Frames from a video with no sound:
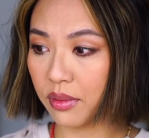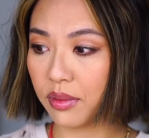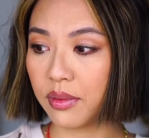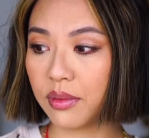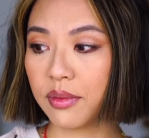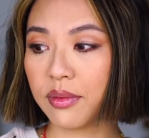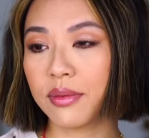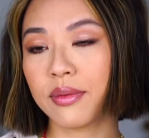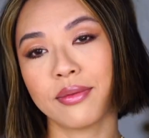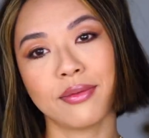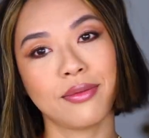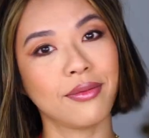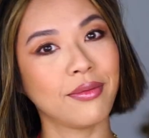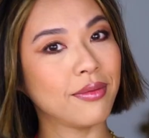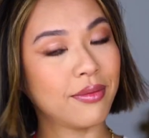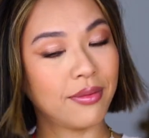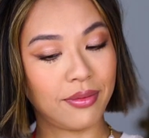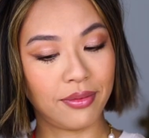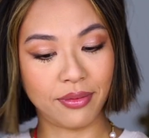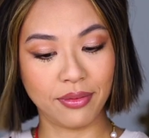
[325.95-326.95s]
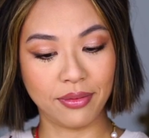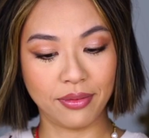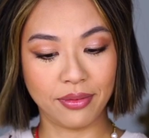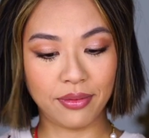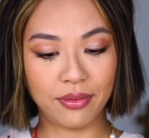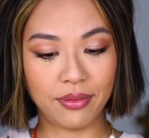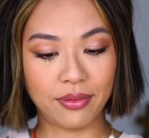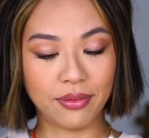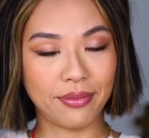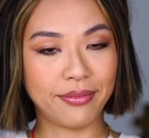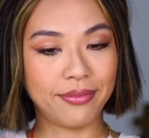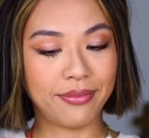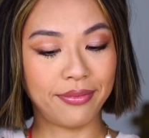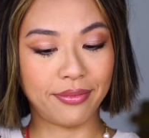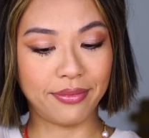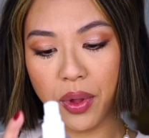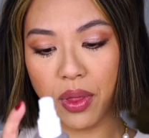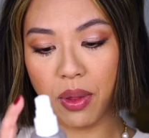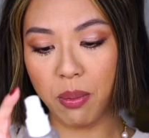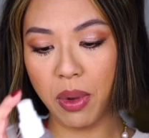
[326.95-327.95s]
I'm going to top off my makeup
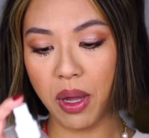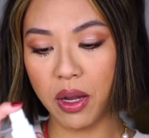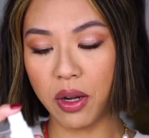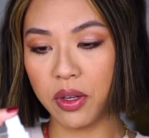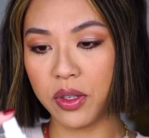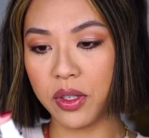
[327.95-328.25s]
with Better